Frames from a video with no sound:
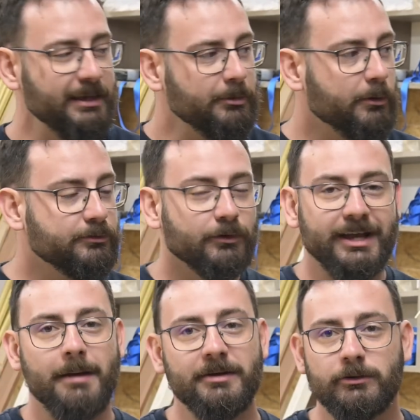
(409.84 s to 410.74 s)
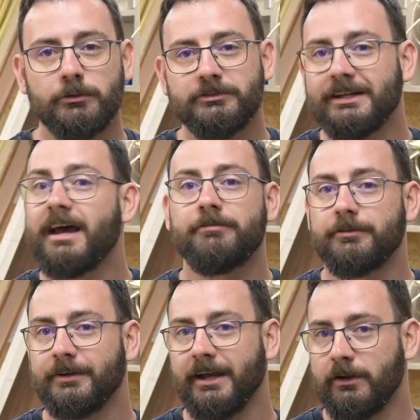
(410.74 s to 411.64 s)
Same goes for chemicals and
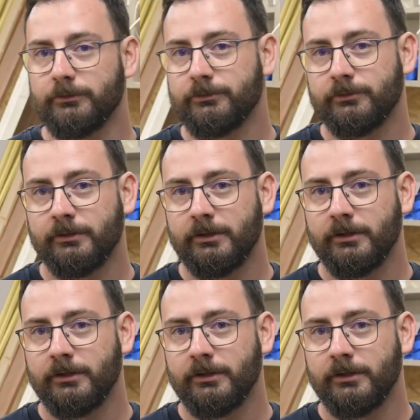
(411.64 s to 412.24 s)
everything else. The